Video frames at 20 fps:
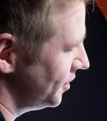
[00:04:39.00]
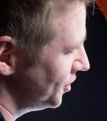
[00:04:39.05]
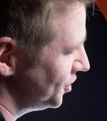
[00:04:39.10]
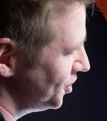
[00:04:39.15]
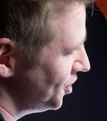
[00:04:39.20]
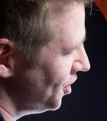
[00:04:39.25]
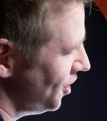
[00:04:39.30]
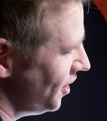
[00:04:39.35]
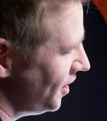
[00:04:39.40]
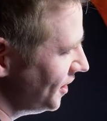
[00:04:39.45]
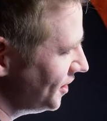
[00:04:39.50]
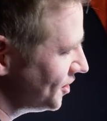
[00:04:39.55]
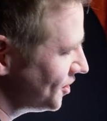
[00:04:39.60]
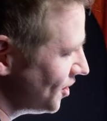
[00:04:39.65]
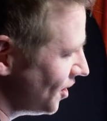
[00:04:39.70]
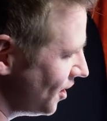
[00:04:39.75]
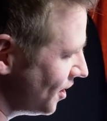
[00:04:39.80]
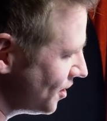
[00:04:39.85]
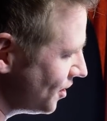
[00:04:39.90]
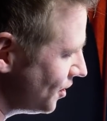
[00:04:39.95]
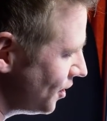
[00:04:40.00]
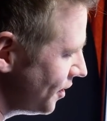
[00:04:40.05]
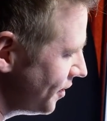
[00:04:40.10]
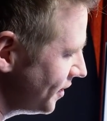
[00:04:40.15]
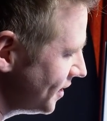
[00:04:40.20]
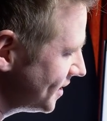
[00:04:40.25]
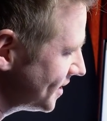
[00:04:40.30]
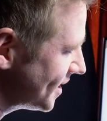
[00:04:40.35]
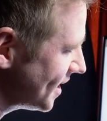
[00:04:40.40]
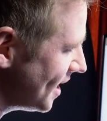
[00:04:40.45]
The turning circle on
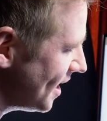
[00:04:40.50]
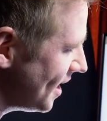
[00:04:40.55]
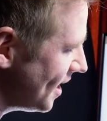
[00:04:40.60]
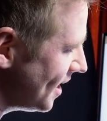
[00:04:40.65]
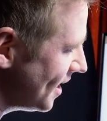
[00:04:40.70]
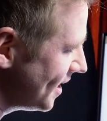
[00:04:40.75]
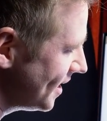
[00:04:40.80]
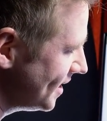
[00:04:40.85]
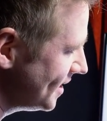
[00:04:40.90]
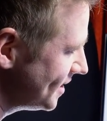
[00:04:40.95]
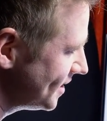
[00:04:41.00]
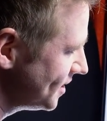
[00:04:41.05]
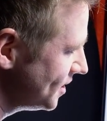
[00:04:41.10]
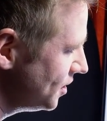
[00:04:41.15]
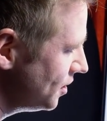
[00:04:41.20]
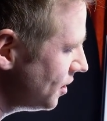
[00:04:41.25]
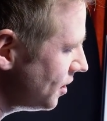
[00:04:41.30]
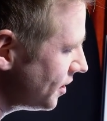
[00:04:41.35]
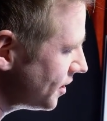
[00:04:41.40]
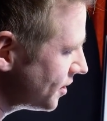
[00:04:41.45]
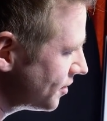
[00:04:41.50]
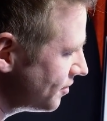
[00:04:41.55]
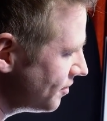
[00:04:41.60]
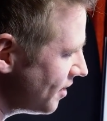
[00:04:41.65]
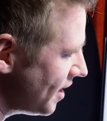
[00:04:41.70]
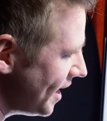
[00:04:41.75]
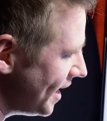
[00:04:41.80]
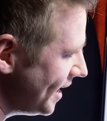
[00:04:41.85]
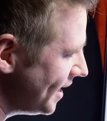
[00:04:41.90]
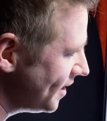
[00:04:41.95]
this car is not
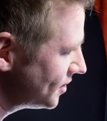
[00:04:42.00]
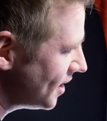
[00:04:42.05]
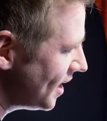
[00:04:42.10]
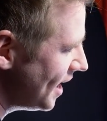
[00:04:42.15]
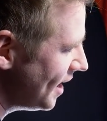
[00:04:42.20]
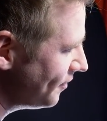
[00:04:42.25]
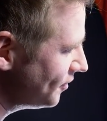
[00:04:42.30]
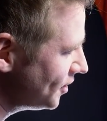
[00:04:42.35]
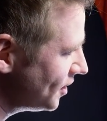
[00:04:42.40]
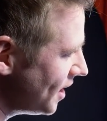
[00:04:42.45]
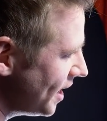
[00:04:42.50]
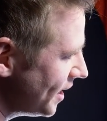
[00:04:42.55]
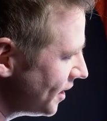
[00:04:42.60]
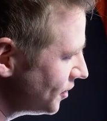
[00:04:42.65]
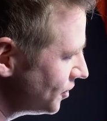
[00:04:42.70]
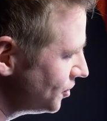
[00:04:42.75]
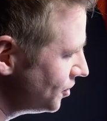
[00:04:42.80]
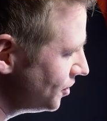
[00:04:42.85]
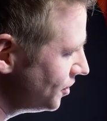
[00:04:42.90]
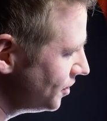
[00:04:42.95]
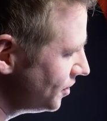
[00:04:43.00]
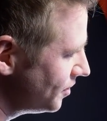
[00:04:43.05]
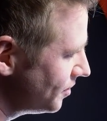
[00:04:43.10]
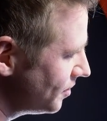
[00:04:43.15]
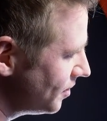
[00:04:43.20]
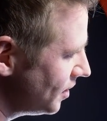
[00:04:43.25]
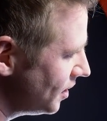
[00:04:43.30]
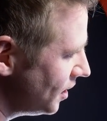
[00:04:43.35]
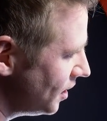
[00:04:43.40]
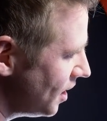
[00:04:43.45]
great, so I have to like do
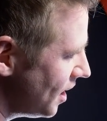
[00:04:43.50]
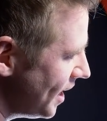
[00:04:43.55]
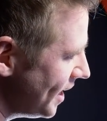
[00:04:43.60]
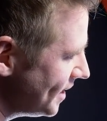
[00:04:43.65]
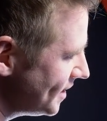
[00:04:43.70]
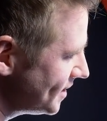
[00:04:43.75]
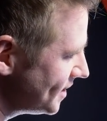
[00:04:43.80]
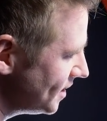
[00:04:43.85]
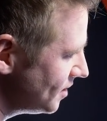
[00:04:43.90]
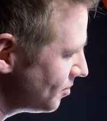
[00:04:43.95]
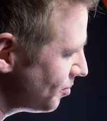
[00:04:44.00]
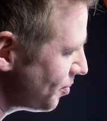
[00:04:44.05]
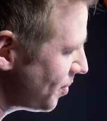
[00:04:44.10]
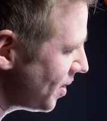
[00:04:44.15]
lines in